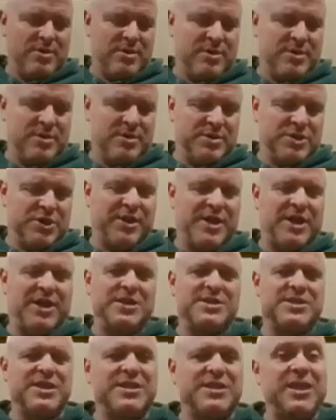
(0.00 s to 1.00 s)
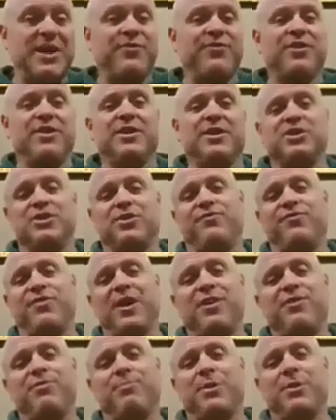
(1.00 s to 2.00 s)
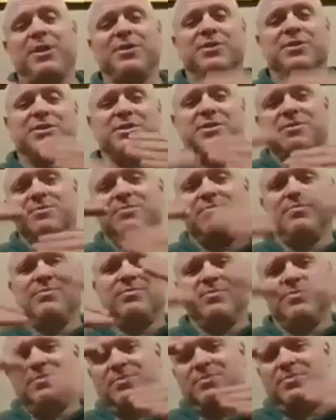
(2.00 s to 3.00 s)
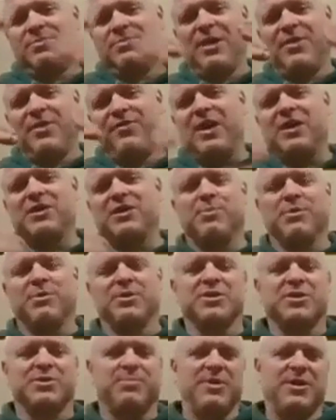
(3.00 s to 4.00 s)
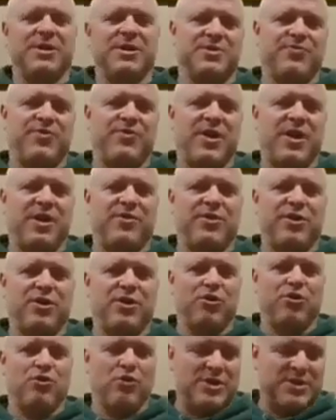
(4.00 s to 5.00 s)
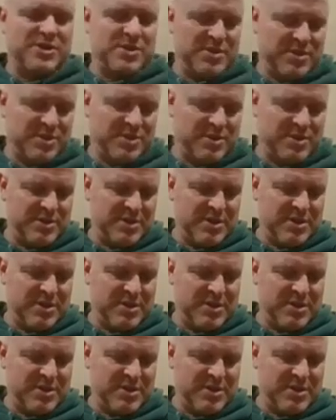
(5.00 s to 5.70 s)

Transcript: Right? So that is the definition. Faith means, advancement just means faith increases.